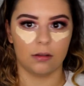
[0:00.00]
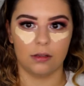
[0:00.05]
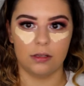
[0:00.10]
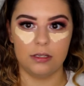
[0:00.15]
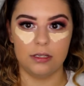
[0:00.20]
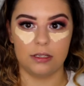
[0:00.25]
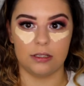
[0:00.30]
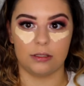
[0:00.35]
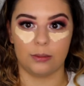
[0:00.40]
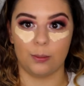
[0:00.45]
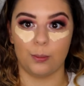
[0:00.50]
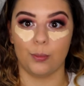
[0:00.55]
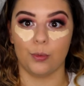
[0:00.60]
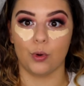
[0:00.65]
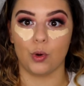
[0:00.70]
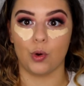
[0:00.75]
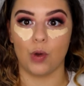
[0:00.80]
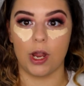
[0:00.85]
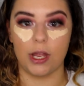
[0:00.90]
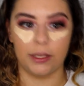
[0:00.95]
This is
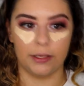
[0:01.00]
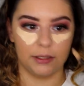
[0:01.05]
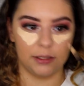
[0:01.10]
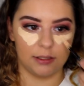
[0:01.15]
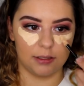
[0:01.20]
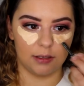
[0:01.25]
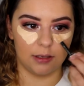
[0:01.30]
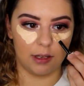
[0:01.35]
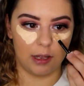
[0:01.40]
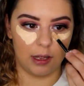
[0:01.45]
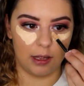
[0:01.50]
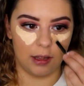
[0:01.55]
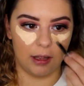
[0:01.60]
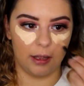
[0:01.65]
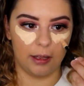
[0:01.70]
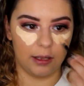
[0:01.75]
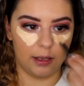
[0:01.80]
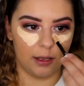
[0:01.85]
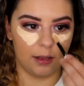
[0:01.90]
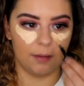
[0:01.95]
bright. I
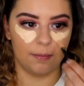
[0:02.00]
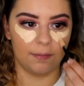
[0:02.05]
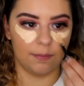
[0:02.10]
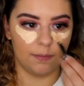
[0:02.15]
like it.